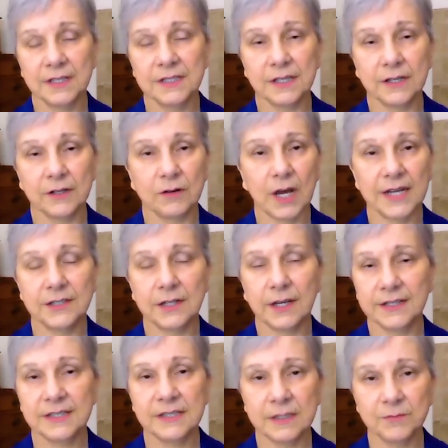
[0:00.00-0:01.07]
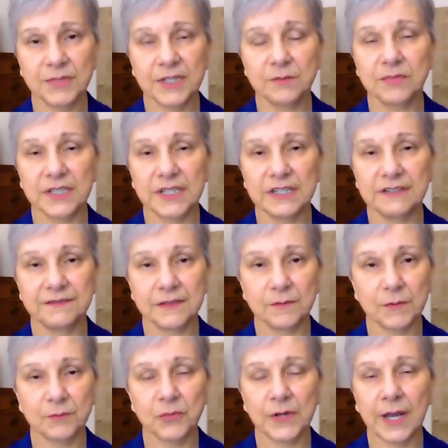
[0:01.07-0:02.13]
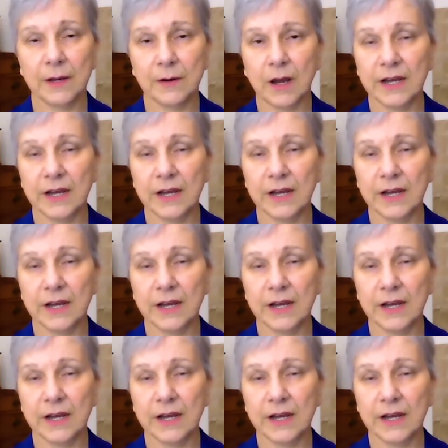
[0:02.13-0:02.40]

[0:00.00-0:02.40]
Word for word: So I, I simply believe uh,